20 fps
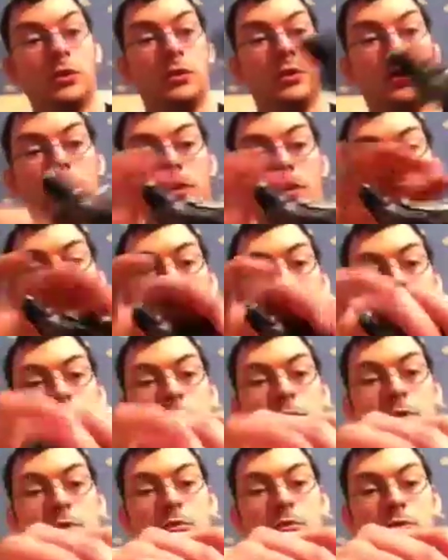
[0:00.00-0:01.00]
And
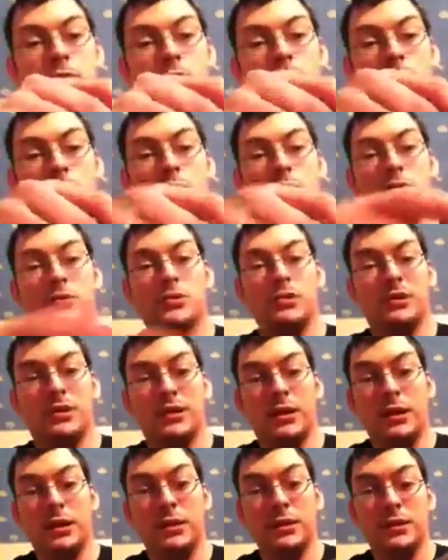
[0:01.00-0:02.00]
then rotate
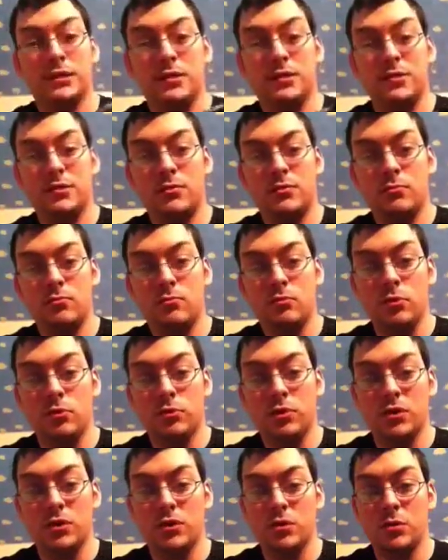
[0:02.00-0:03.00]
his
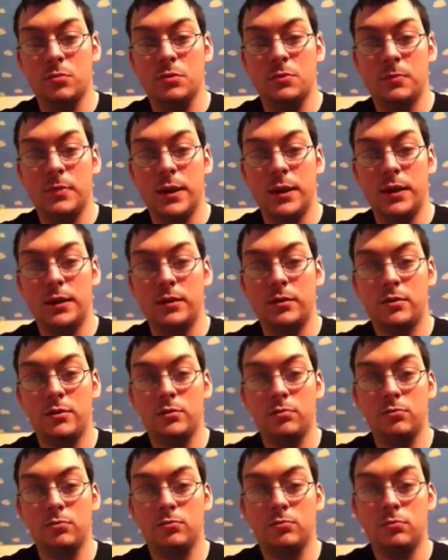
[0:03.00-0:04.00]
arms back
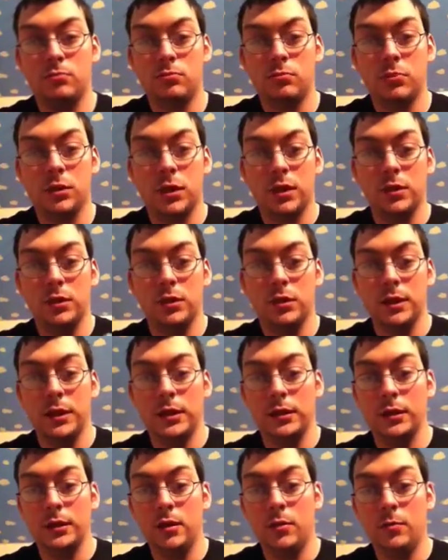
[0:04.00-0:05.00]
at the
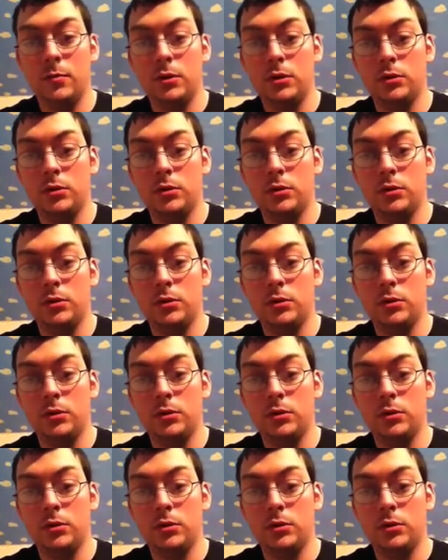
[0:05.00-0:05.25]
elbow,